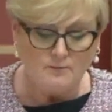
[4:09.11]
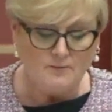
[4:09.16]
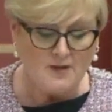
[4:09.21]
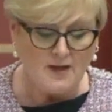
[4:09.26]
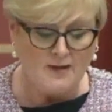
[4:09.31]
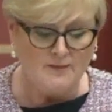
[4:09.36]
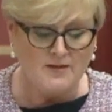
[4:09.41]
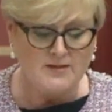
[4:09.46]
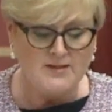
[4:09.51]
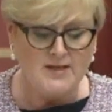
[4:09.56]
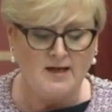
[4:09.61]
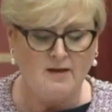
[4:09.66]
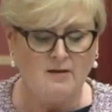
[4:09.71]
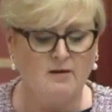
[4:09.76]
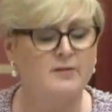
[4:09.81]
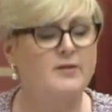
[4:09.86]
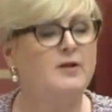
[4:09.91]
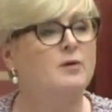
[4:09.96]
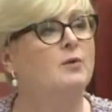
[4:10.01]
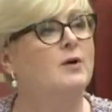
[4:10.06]
and the terror
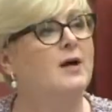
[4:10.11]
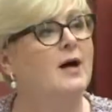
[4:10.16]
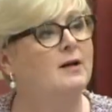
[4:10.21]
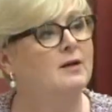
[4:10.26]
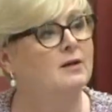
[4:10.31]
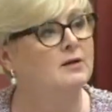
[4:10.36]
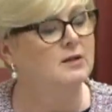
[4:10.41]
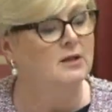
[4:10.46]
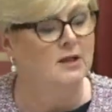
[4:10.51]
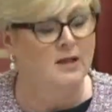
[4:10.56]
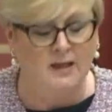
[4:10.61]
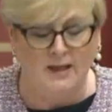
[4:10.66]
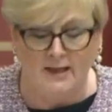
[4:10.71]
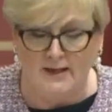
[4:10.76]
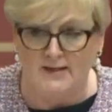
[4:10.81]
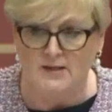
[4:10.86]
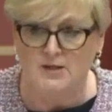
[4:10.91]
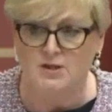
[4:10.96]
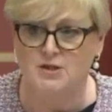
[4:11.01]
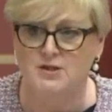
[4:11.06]
that were
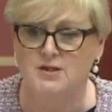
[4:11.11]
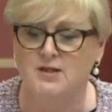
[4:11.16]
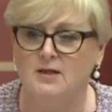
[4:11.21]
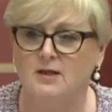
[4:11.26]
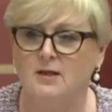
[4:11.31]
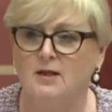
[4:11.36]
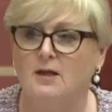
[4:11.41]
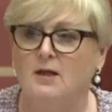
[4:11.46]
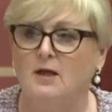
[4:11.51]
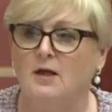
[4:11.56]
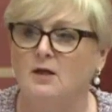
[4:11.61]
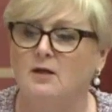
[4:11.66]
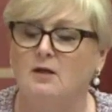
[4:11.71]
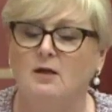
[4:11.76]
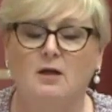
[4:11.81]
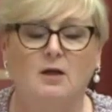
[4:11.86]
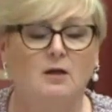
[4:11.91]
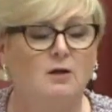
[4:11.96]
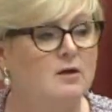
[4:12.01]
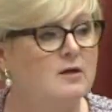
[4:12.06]
unleashed,
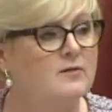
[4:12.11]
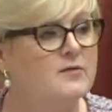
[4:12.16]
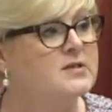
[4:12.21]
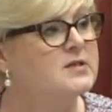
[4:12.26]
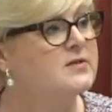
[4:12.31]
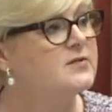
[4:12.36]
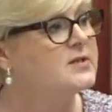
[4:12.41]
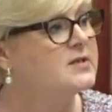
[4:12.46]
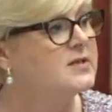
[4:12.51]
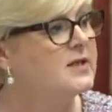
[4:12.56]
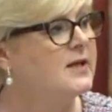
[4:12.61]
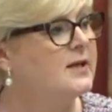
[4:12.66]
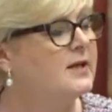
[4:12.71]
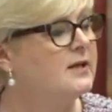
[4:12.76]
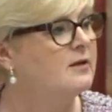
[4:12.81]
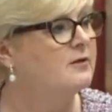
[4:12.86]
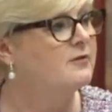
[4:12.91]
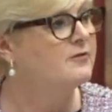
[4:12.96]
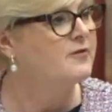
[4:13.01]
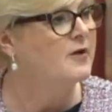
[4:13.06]
a lot of us have seen
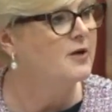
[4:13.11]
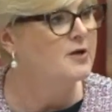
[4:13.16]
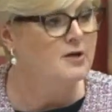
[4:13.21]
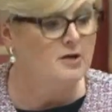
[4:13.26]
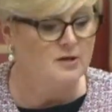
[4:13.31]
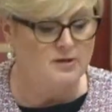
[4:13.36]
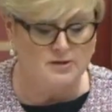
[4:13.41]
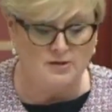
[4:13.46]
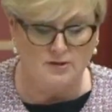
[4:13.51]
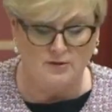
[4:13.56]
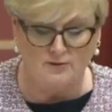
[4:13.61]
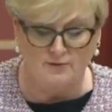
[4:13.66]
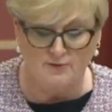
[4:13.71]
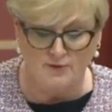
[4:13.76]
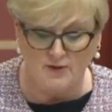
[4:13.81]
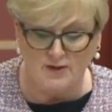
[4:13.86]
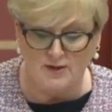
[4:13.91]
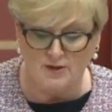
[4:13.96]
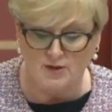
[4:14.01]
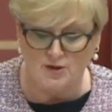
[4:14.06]
the photos and the
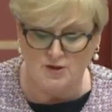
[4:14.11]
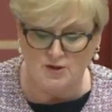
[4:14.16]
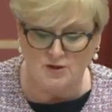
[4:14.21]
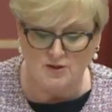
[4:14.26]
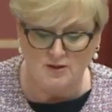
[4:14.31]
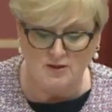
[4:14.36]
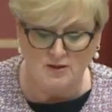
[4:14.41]
footage.